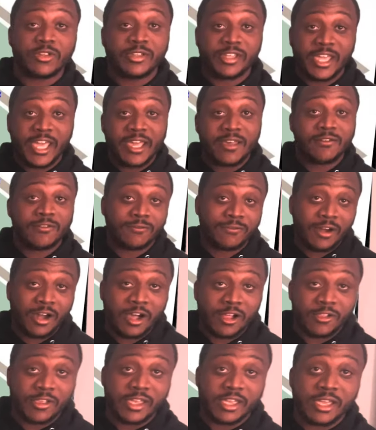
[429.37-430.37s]
you can't
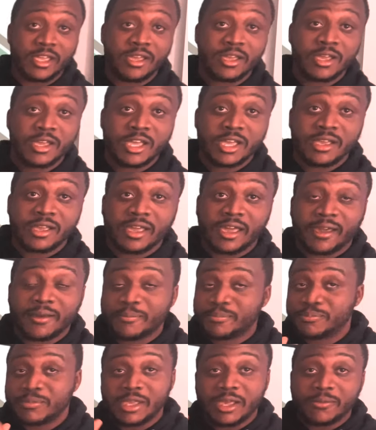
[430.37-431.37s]
volley
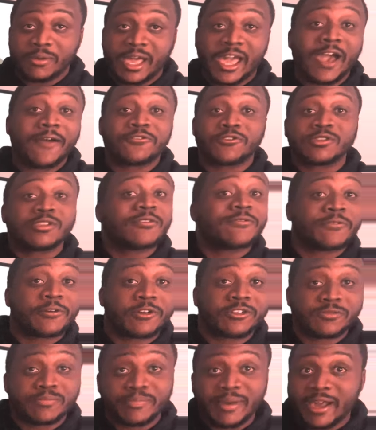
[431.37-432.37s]
after the
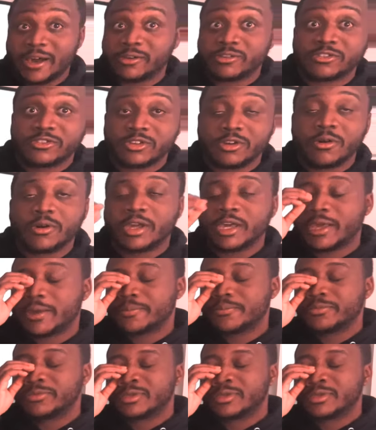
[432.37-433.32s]
first bounce, okay?